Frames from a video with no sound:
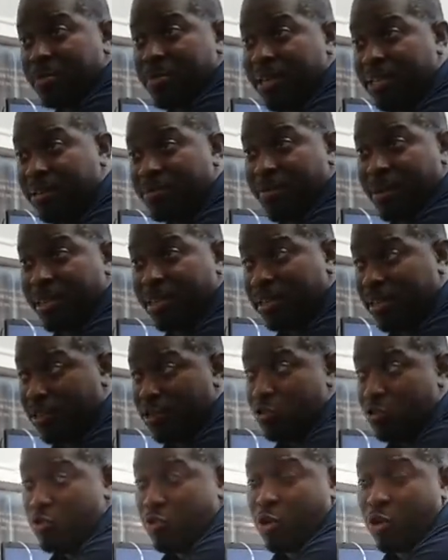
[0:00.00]
make the money and
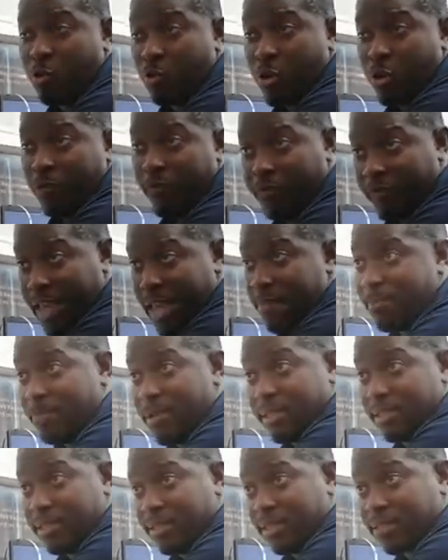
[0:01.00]
you know the worth of that
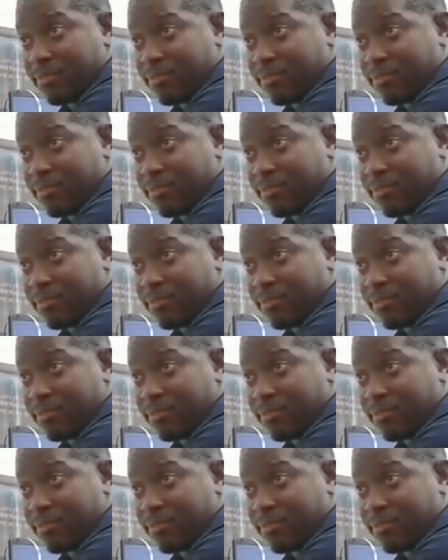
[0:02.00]
business,